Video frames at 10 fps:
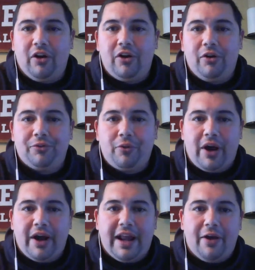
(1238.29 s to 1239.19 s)
I'll go through
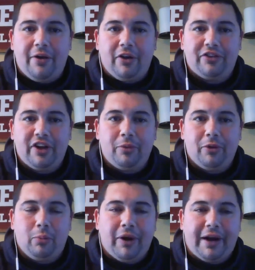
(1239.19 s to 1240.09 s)
right now and I'll set up
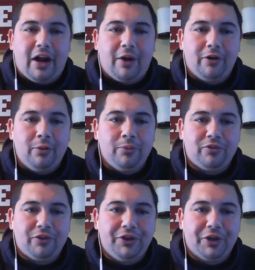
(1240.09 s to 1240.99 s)
little breakout rooms
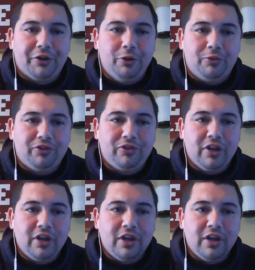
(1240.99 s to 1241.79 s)
for your groups